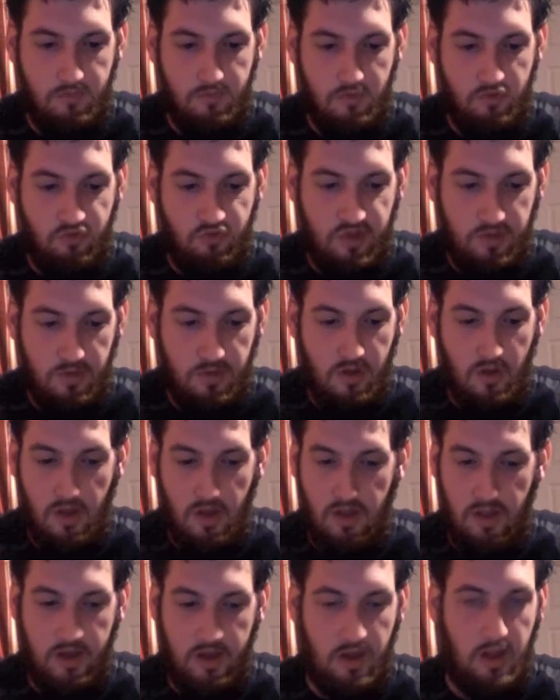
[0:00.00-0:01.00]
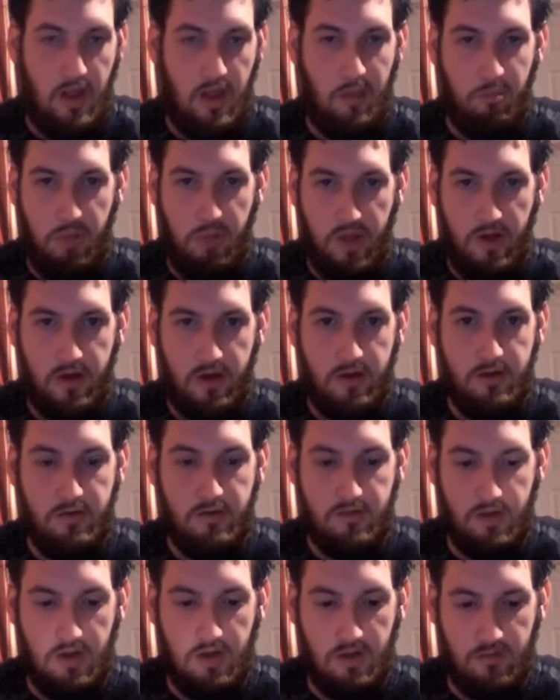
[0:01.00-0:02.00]
Gmail I like a lot better.
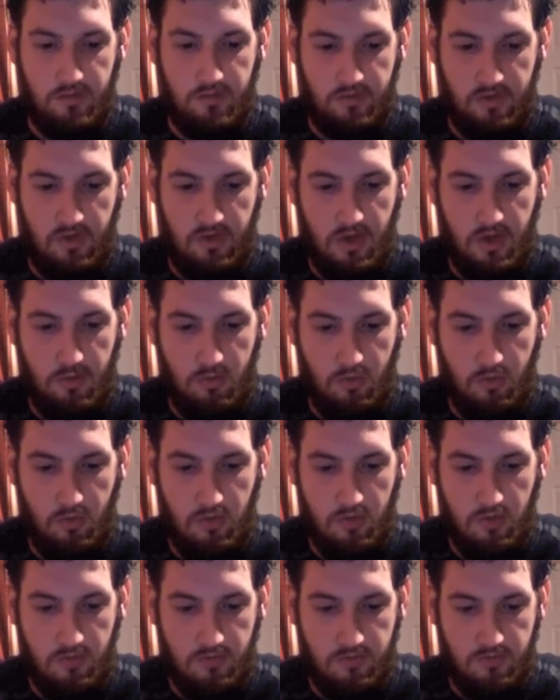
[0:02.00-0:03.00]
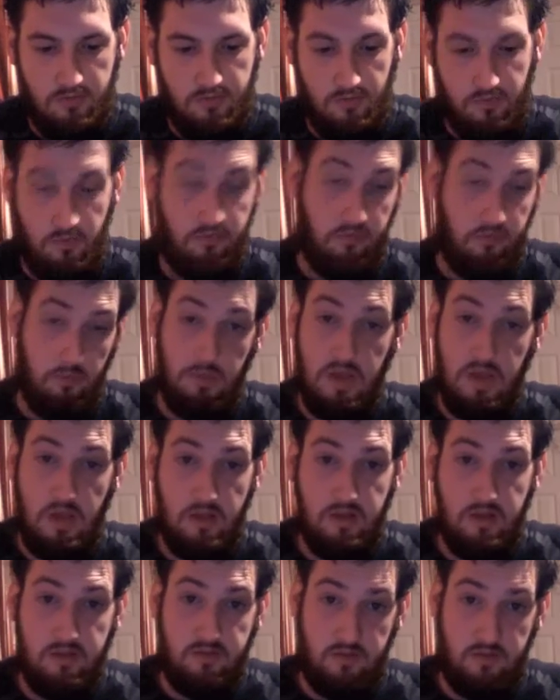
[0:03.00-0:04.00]
There's a lot more, for me
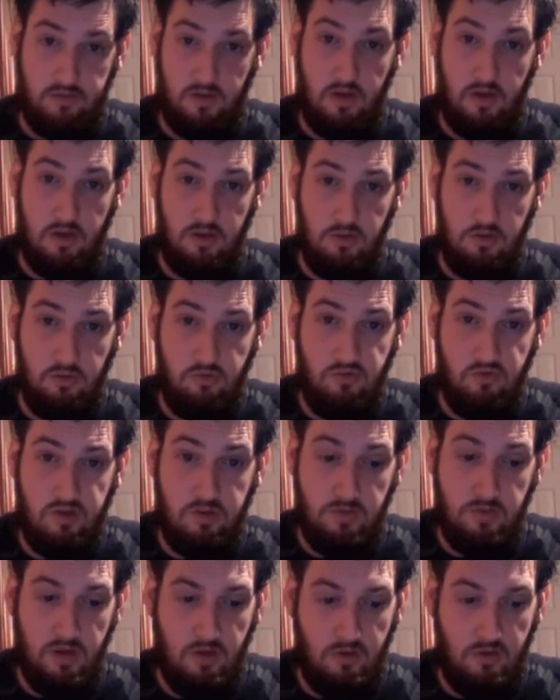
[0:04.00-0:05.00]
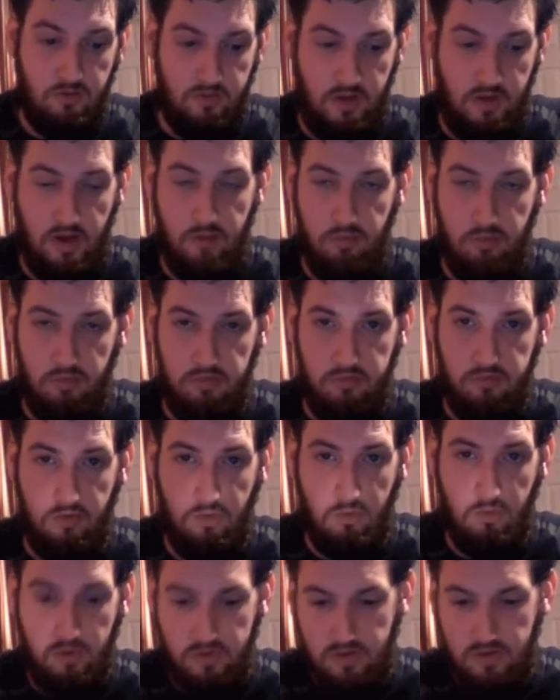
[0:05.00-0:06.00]
at least, since I use Gmail, that I
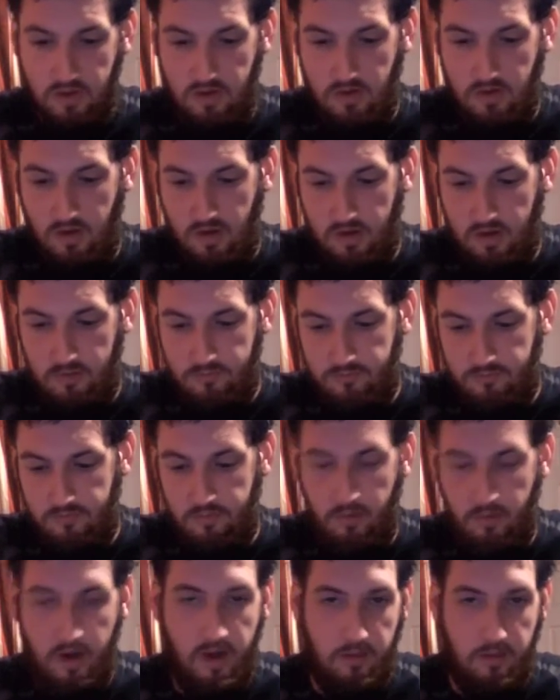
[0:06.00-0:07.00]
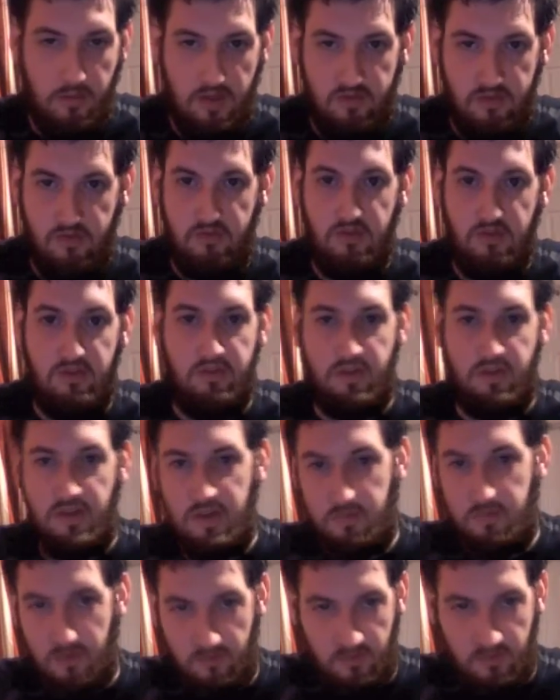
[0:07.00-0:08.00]
prefer with it. Threaded messages, it
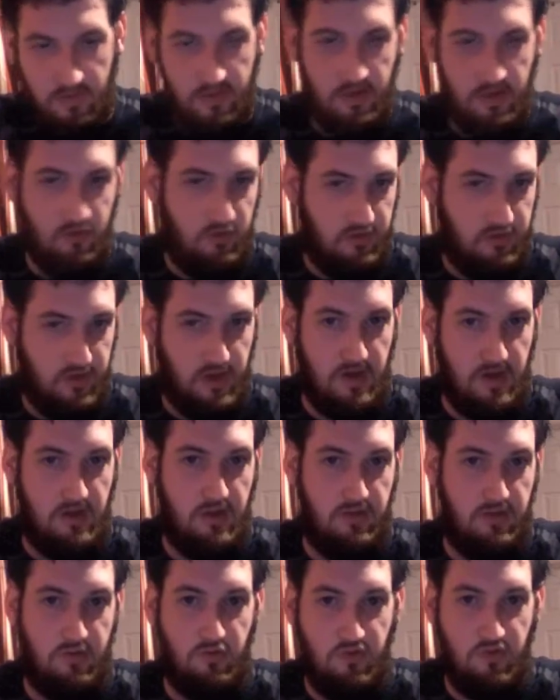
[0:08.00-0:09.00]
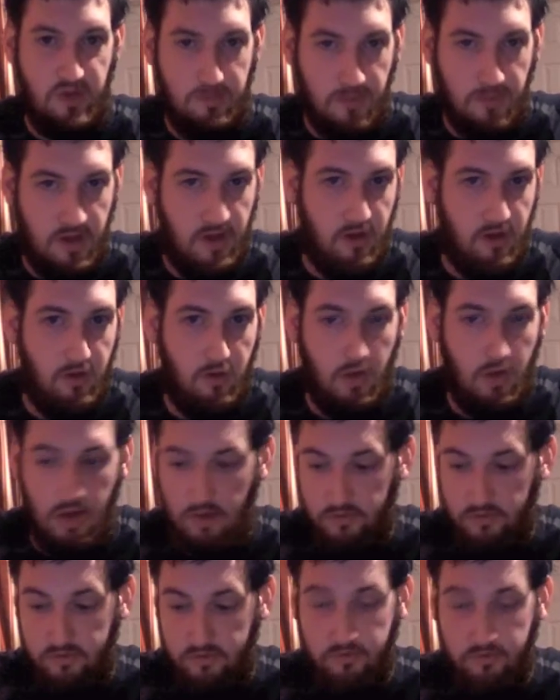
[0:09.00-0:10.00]
keeps everything just like it does in
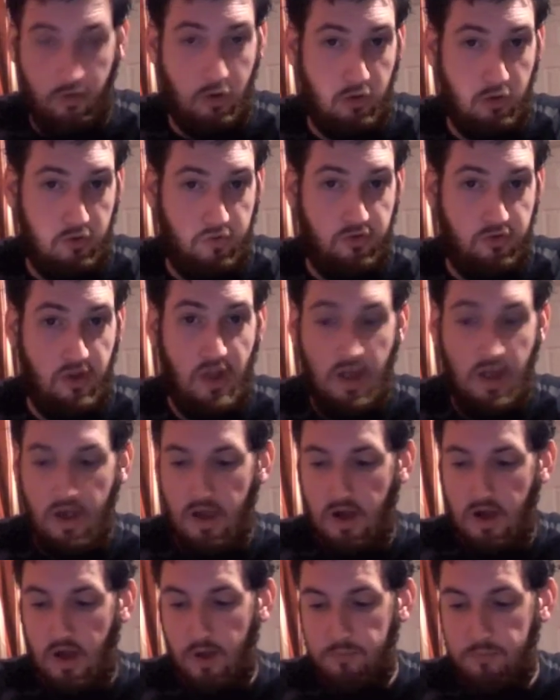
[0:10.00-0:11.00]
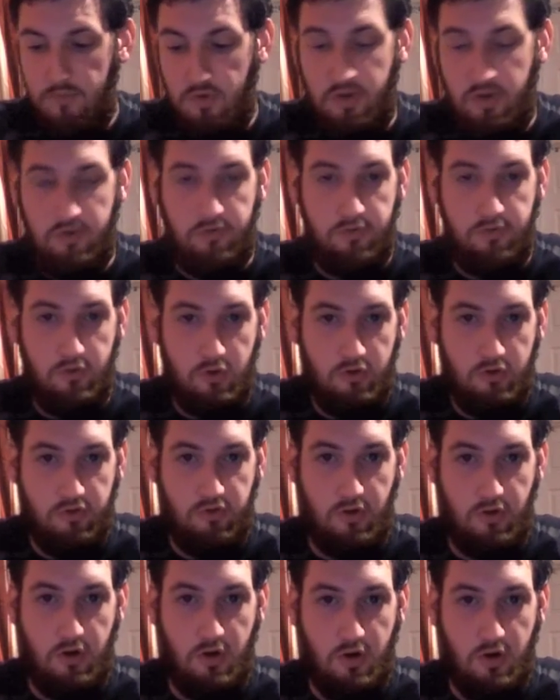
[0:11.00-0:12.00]
Gmail. Search, you can
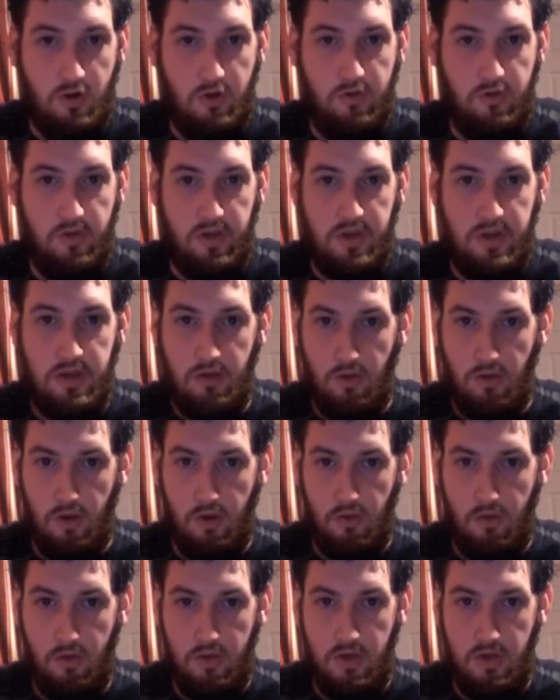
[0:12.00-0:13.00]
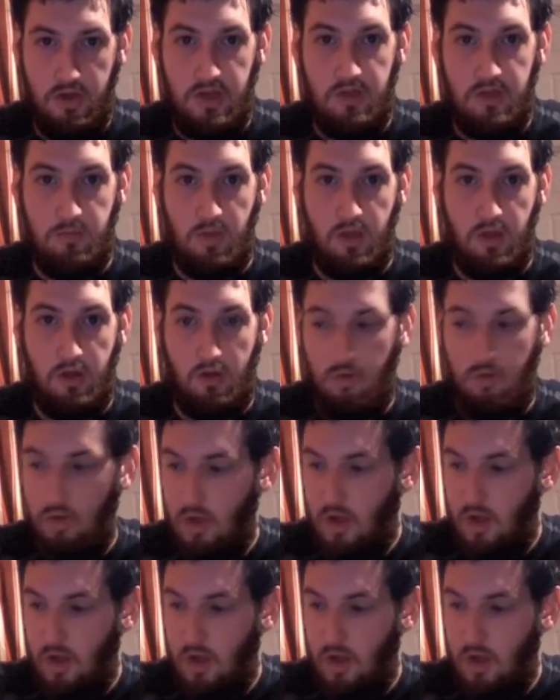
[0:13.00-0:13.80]
search on the Hero in email.